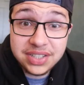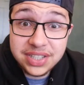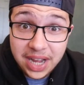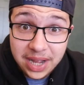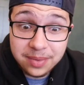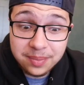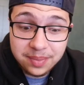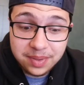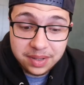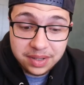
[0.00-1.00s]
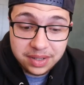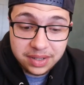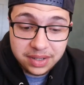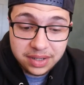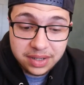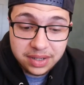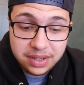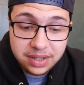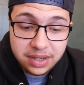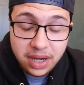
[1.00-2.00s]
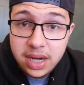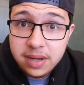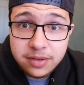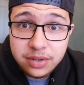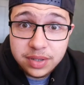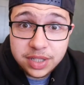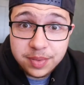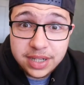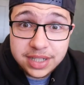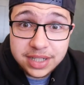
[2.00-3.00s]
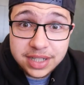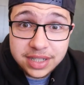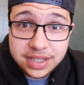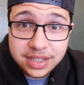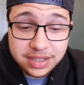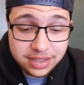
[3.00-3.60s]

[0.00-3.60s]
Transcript: Damn. I never knew this place existed.